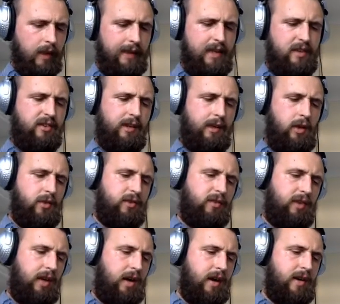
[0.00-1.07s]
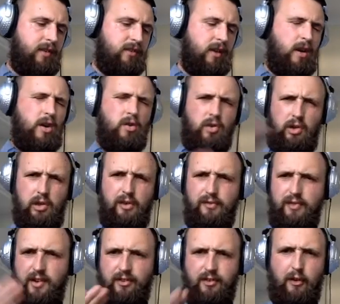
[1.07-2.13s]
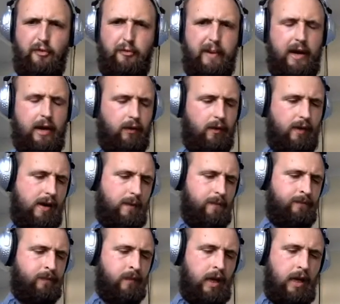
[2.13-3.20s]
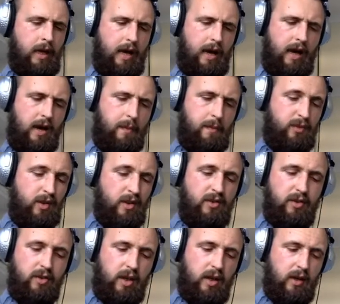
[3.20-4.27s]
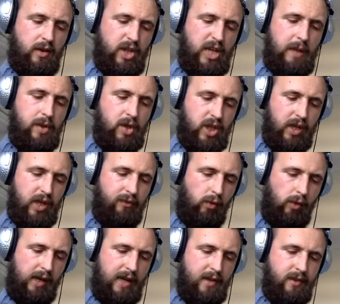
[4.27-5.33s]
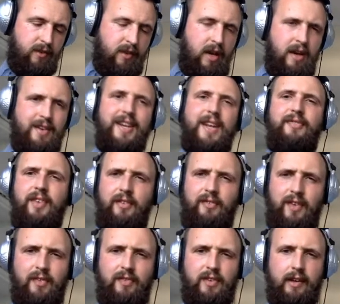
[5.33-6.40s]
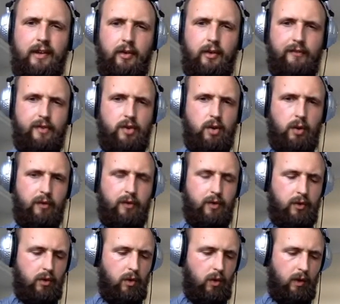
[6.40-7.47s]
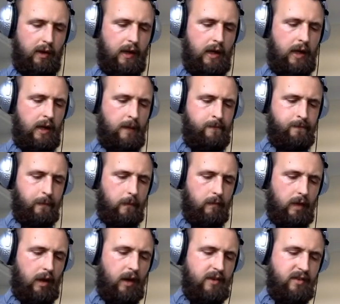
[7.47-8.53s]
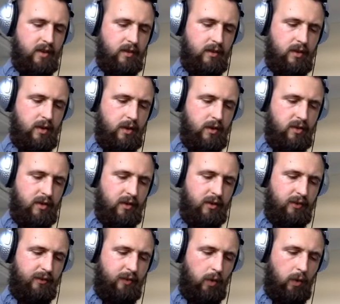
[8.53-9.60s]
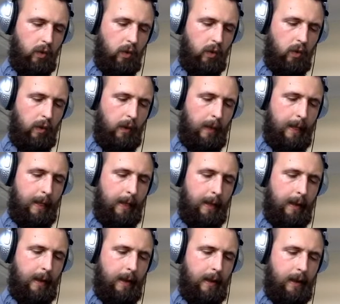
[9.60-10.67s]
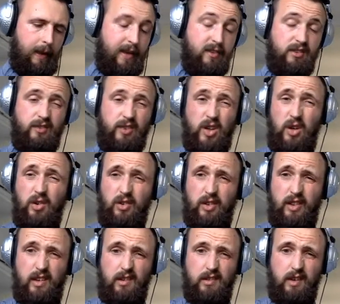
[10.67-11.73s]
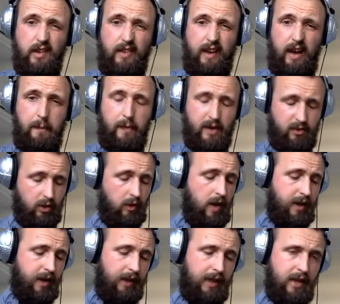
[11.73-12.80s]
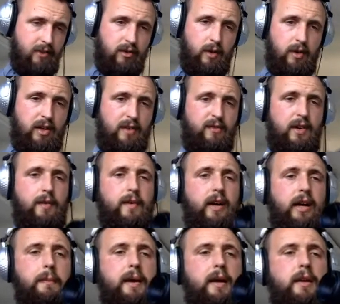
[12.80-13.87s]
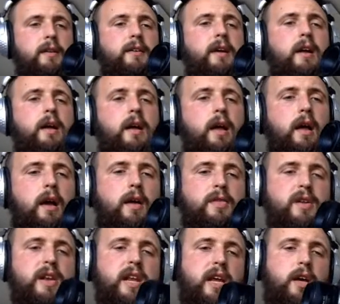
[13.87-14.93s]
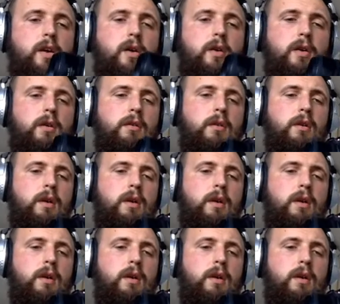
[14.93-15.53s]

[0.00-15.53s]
lets in lots of light, lovely soft background. Um, so this is a kind of cheap and cheerful lens, nifty 50 a lot of photographers call it. I tend to use this for uh, interviews and things like that, but it's a cracking lens, so I definitely recommend uh, the Nikon